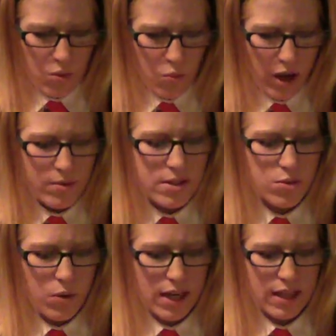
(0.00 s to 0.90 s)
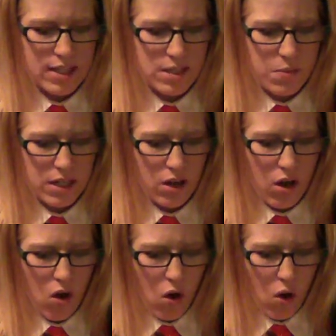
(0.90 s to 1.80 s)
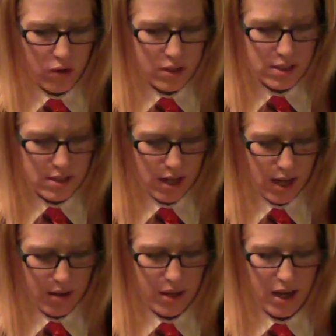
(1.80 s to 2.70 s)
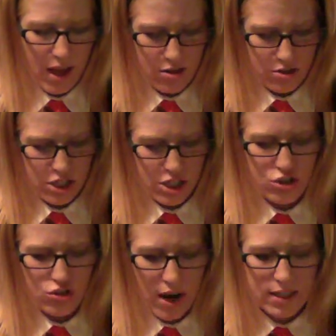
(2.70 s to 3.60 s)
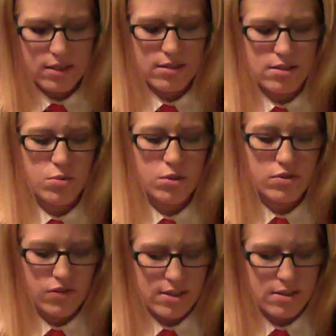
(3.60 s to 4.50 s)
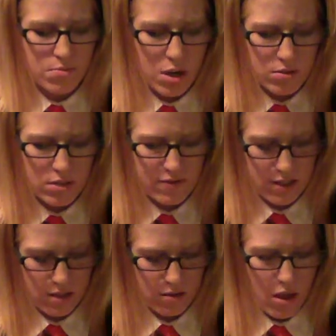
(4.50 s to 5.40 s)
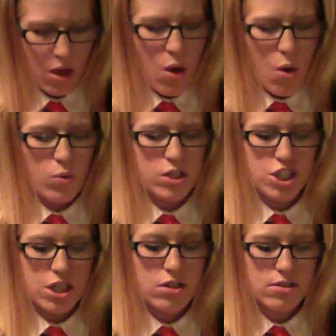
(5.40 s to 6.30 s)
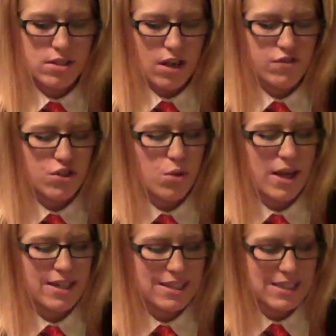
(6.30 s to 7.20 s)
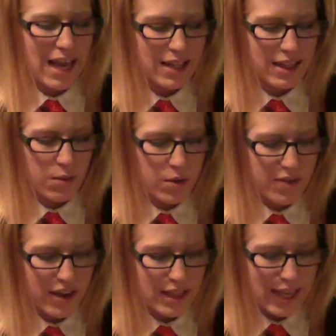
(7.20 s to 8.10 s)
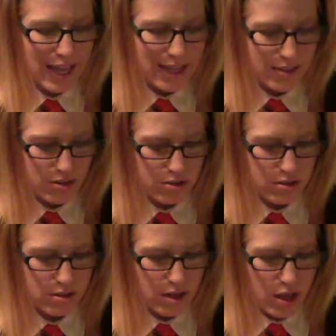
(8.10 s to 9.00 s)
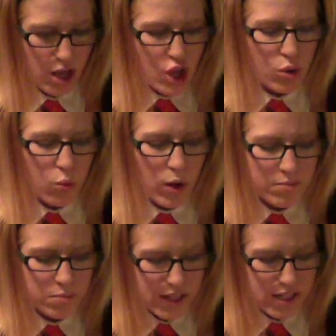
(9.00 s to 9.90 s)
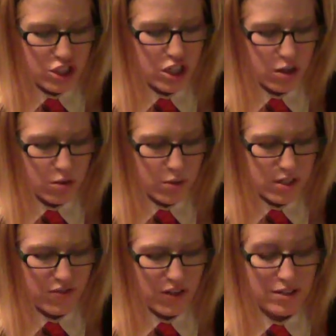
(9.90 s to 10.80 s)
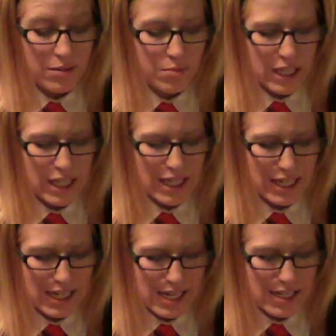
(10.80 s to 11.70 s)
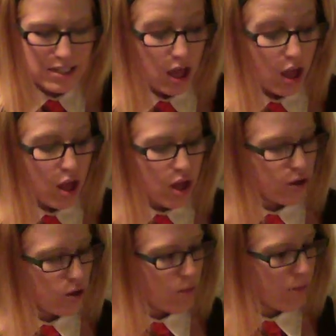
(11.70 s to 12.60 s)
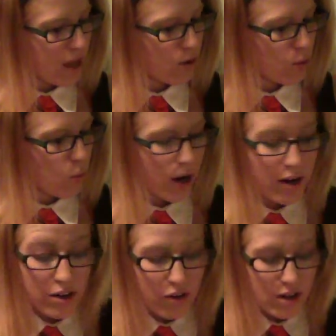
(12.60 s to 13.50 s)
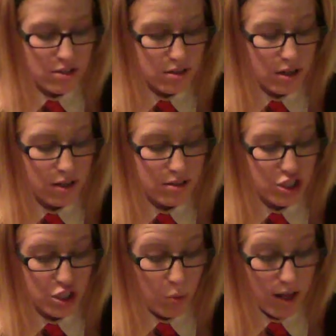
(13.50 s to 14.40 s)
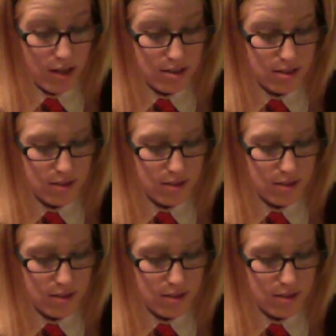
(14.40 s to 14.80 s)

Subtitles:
Why was Twilight spending all this time and energy trying to listen to her friends in Ponyville, when she herself knew exactly where to find the answers? The one place she always felt completely at ease, no matter where in Equestria she was.